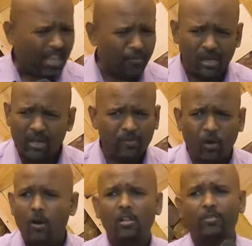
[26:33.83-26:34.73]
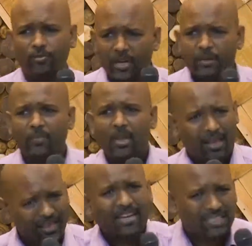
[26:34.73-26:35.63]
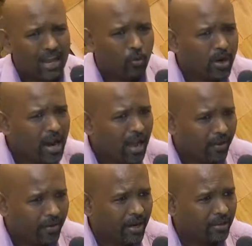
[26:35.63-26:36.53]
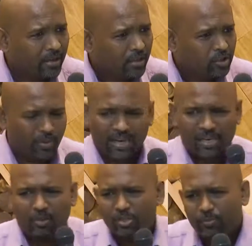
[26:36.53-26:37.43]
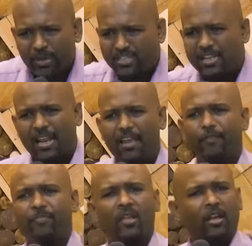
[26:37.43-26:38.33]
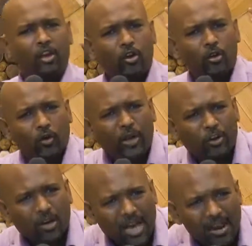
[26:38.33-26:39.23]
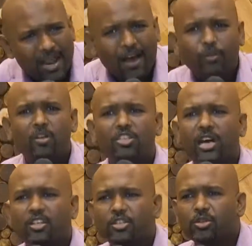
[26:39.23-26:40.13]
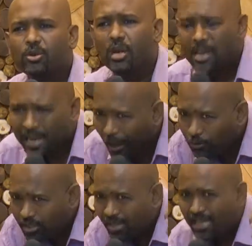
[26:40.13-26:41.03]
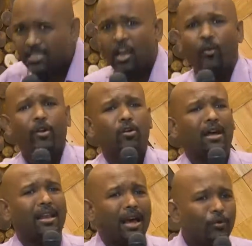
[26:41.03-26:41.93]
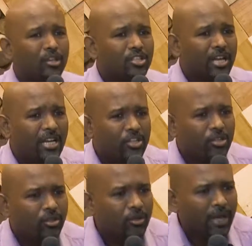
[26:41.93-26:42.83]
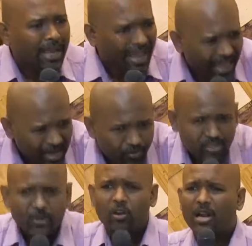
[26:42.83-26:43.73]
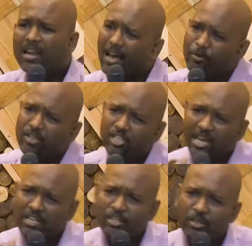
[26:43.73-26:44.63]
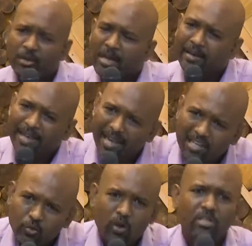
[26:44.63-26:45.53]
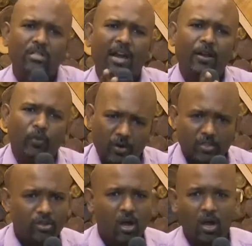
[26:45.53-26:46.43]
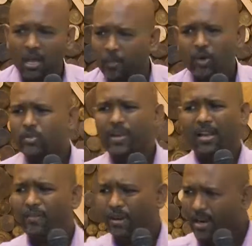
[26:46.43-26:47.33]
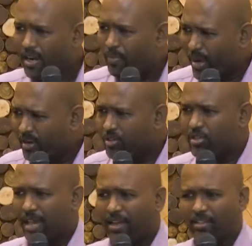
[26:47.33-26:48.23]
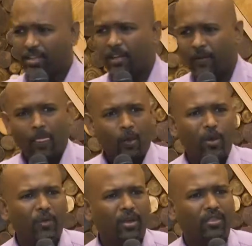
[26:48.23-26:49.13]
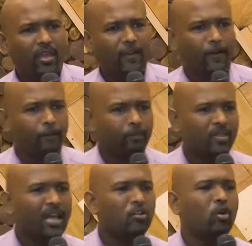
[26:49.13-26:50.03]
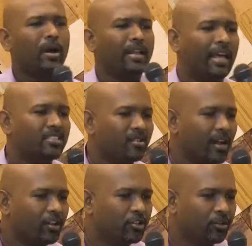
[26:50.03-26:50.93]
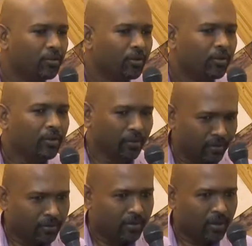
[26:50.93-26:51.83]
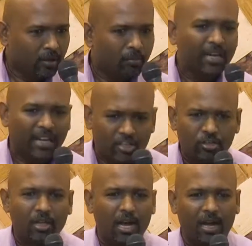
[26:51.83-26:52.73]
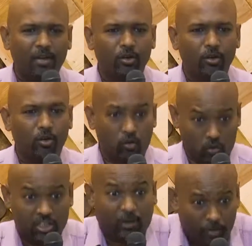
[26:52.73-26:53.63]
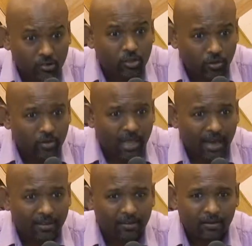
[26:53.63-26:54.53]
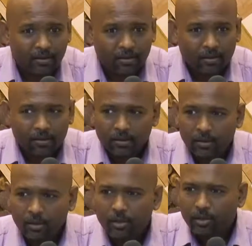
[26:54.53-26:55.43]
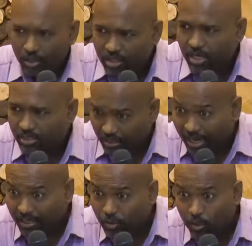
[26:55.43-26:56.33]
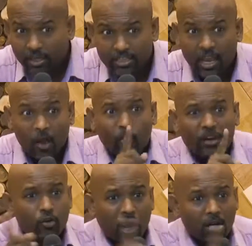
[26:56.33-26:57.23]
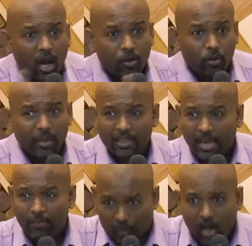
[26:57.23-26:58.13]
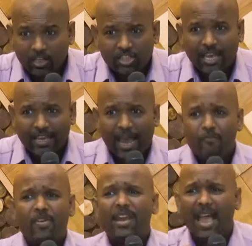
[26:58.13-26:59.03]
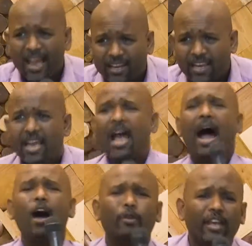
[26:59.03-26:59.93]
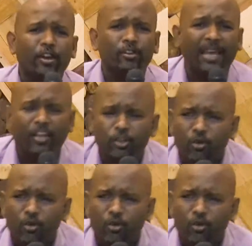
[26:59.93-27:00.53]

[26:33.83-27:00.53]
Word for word: We give all the freedom. And that is how we are, right? So when it comes to personal life, you know, we don't allow the church to counsel us. We don't allow the church to help us. We don't allow the church to tell us what is right, what is wrong, because we live in an independent society where we think that no one has the right to. But next to God, who is supposed to do that, the church. That is what he's saying. When you are not doing that, Paul is saying, I'm very angry. How can you take it